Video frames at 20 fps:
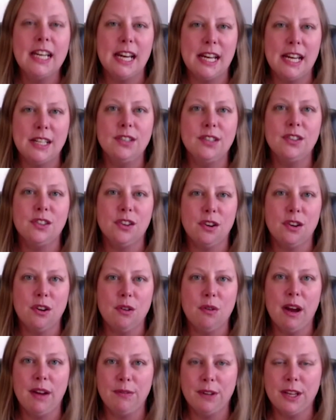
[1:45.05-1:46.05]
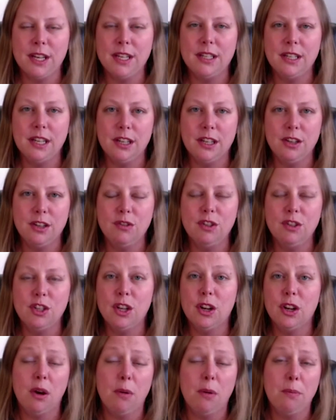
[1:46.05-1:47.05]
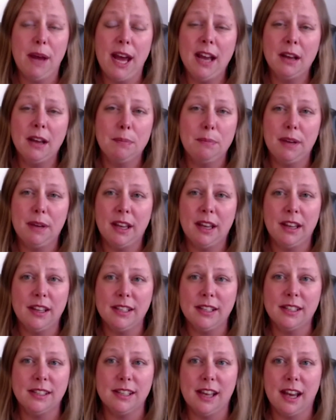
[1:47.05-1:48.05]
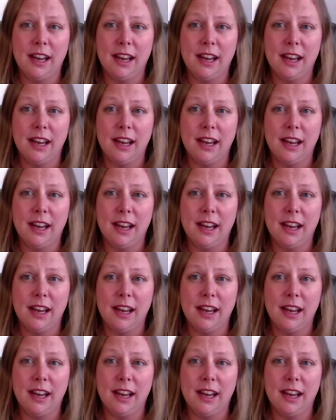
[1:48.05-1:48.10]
And so I've continued to go back because